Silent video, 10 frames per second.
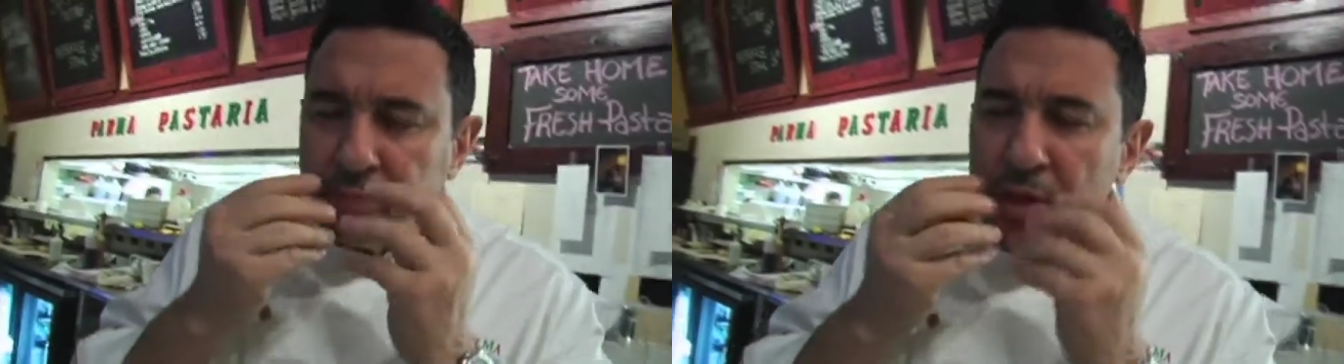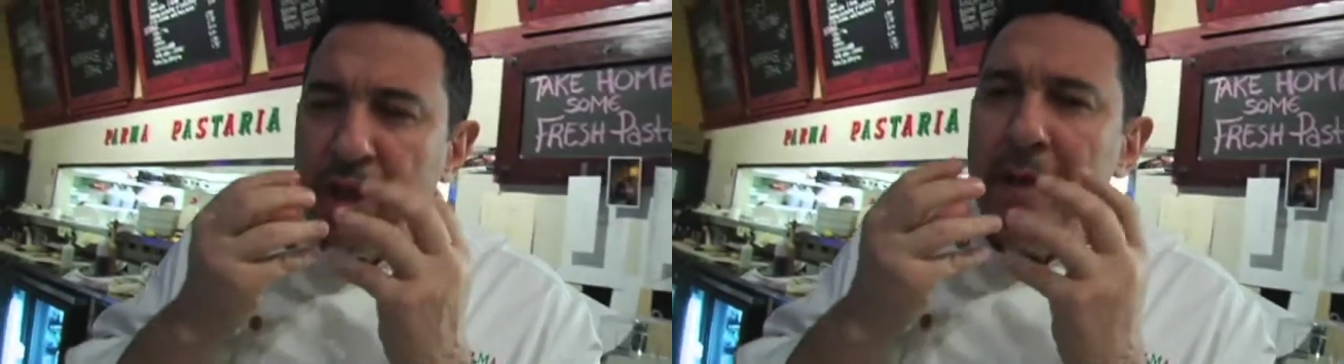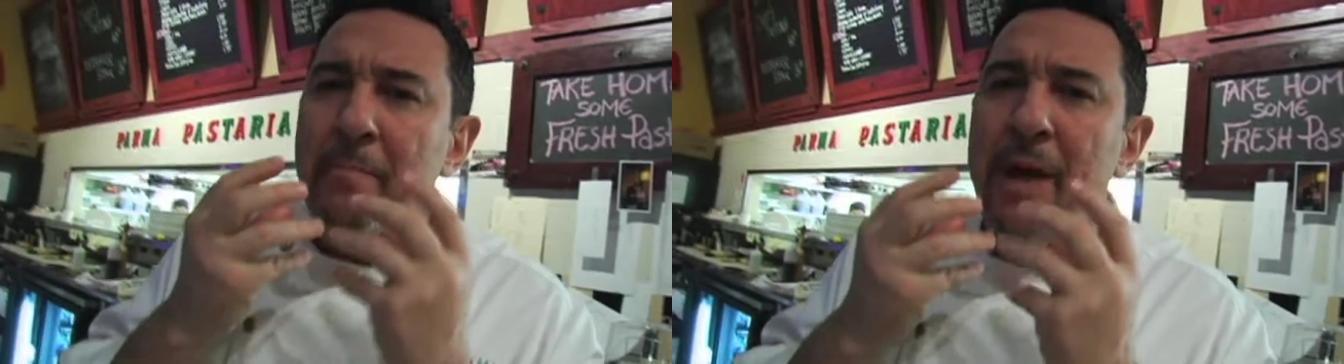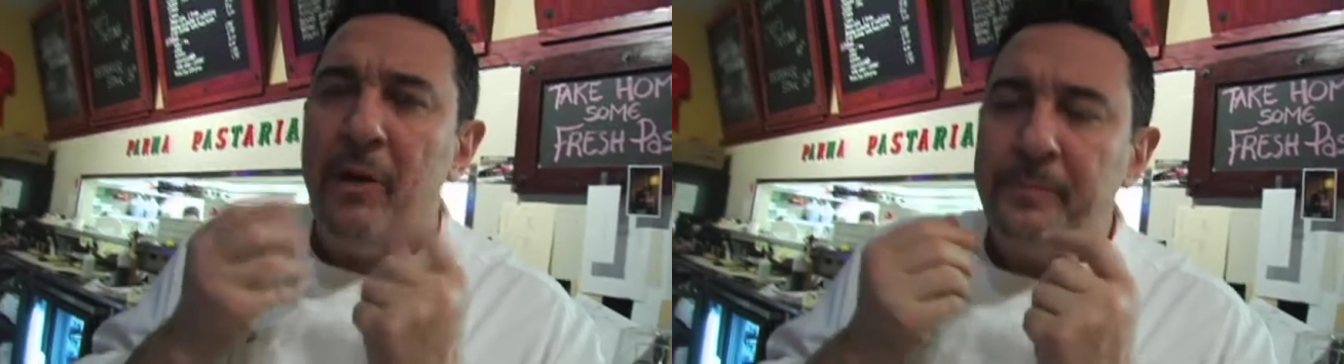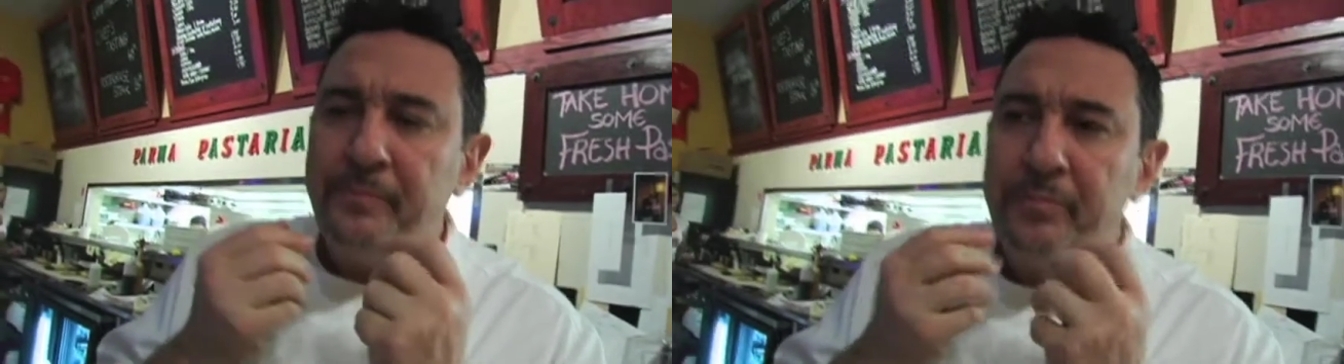Let it
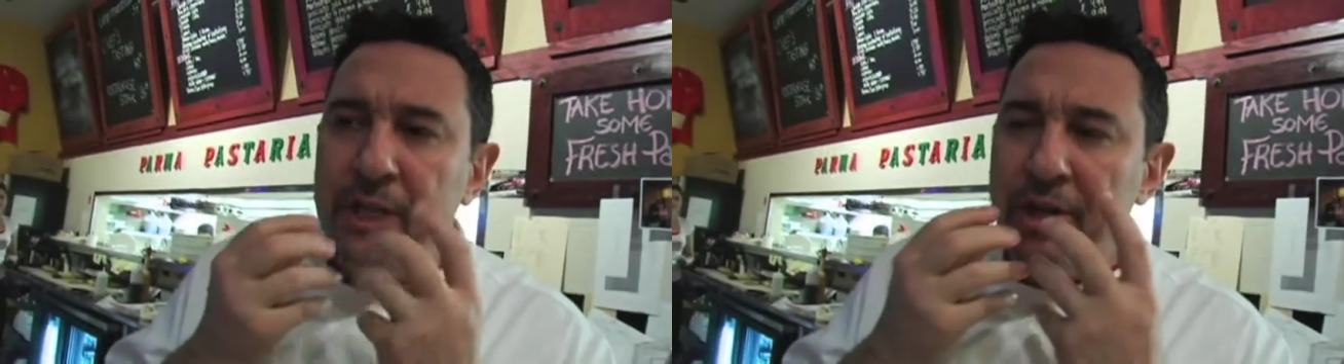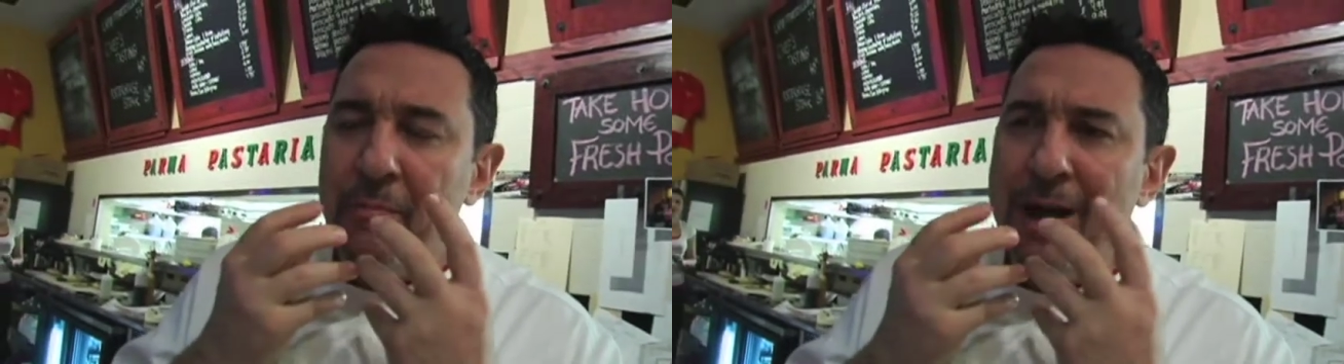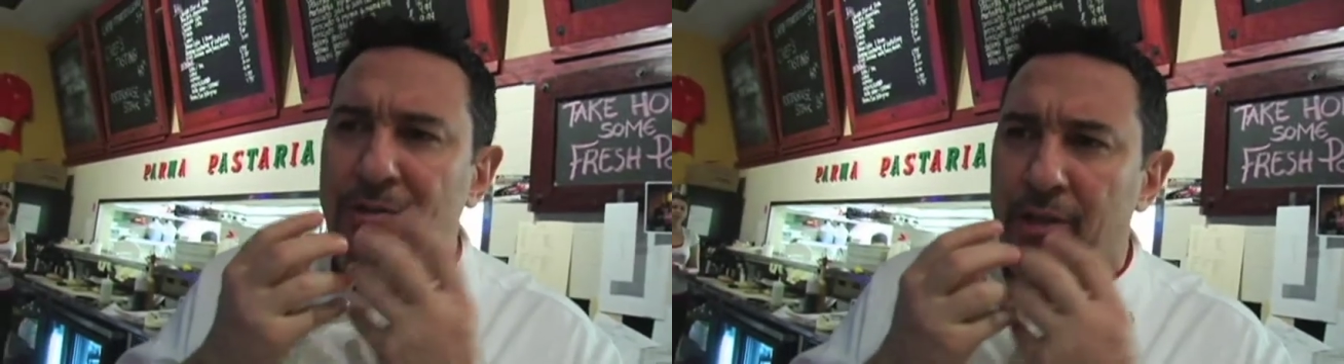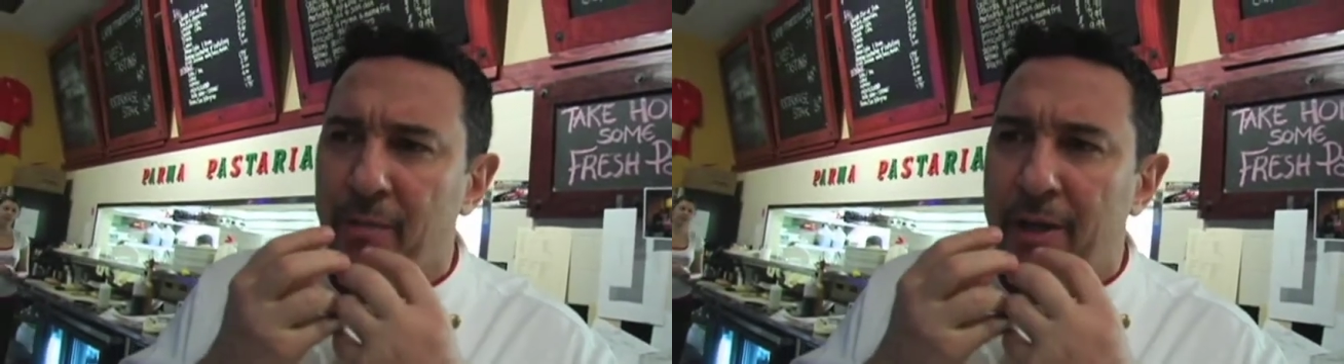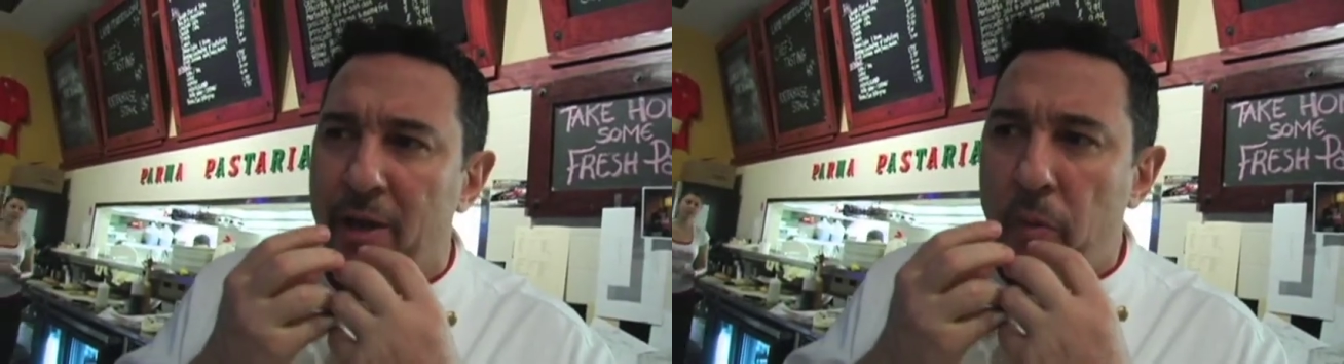melt in your mouth a little
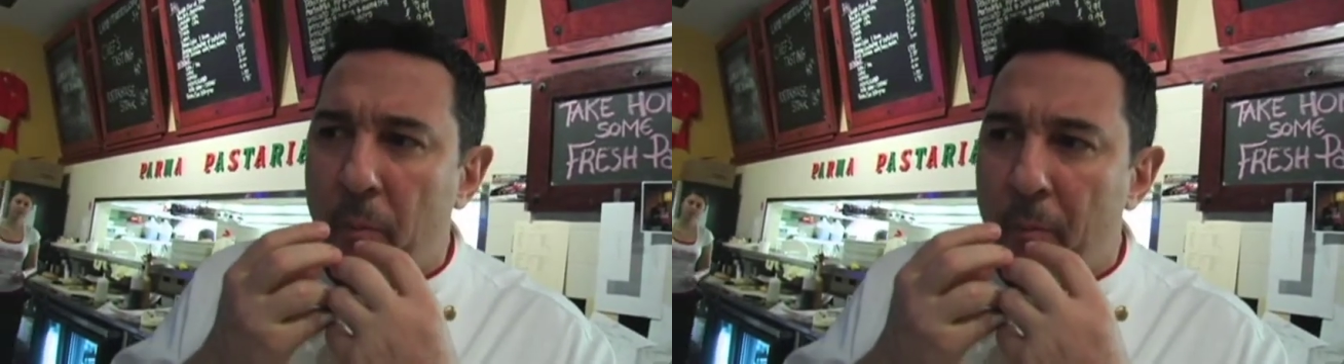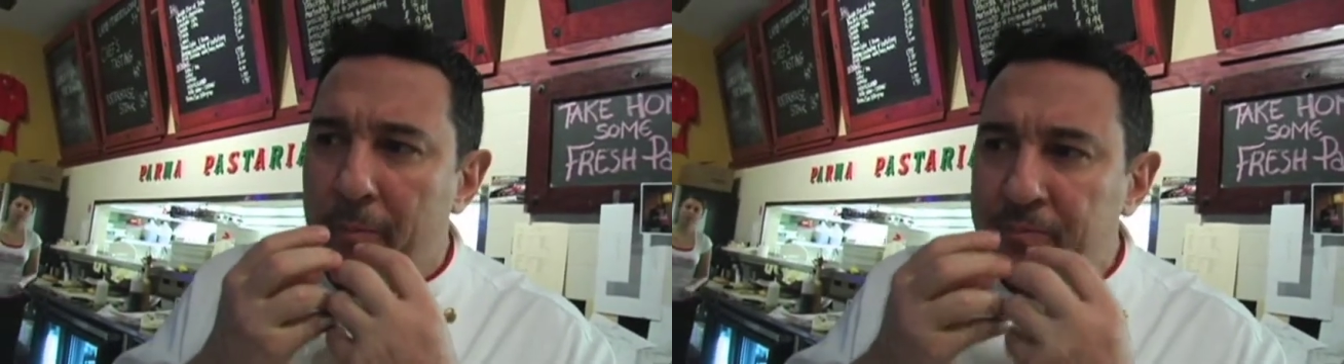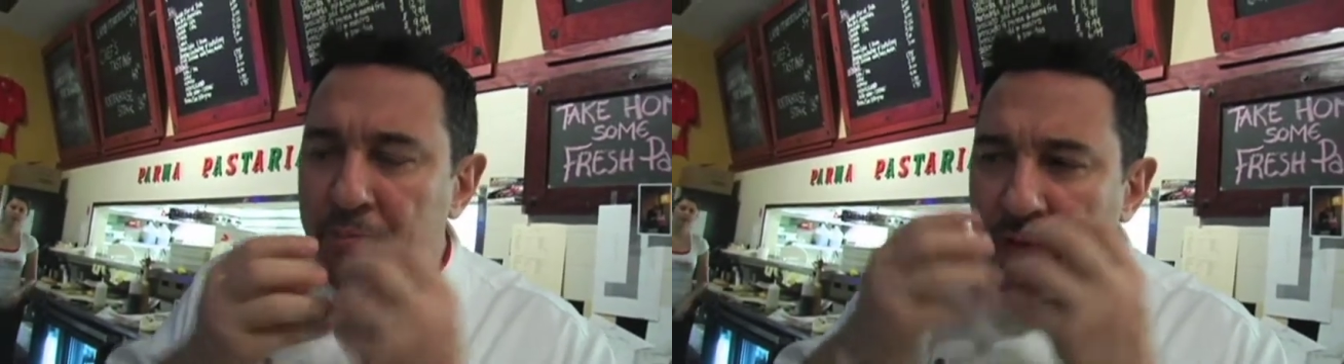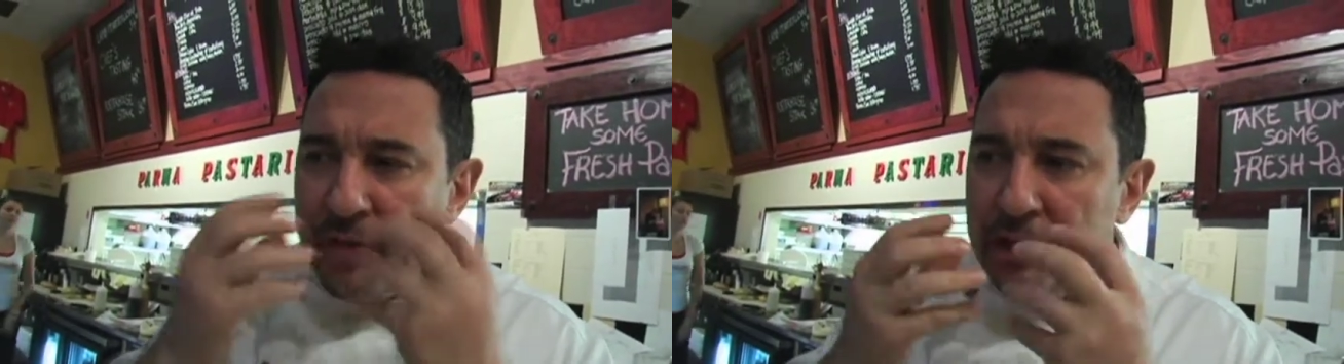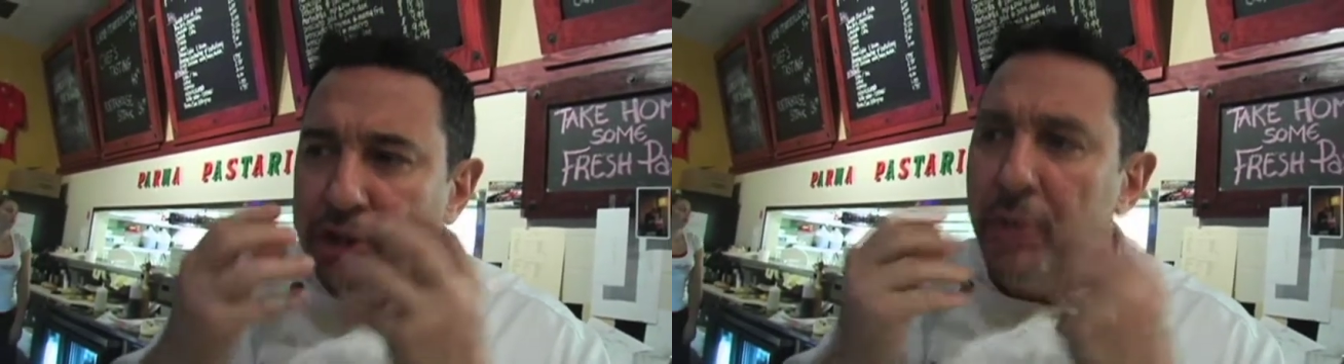bit.
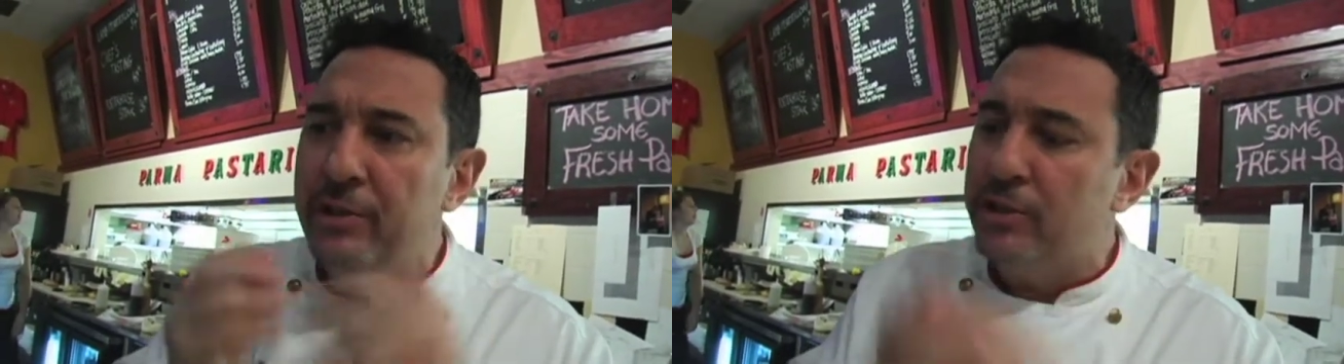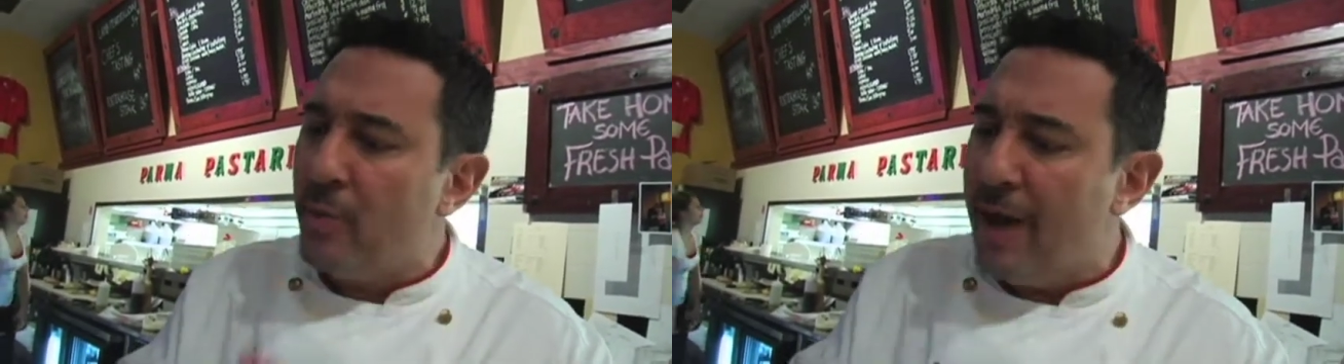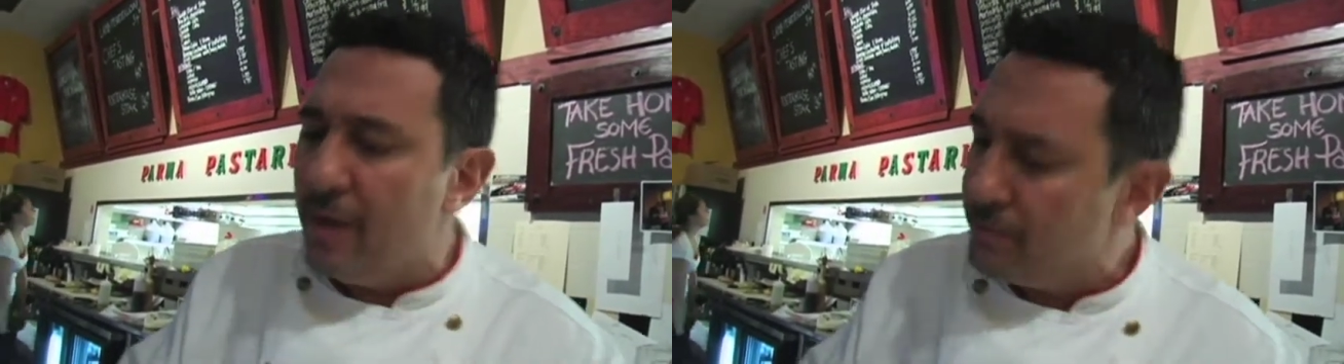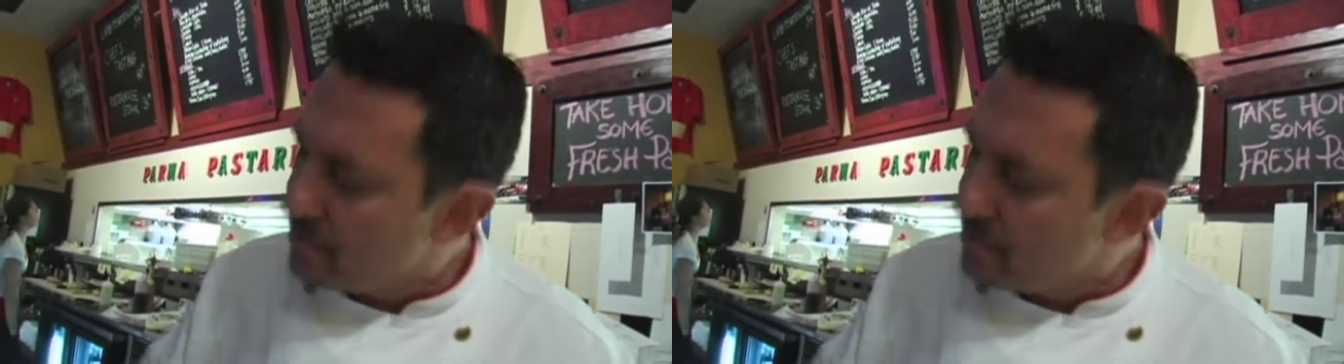Then chew it and swallow.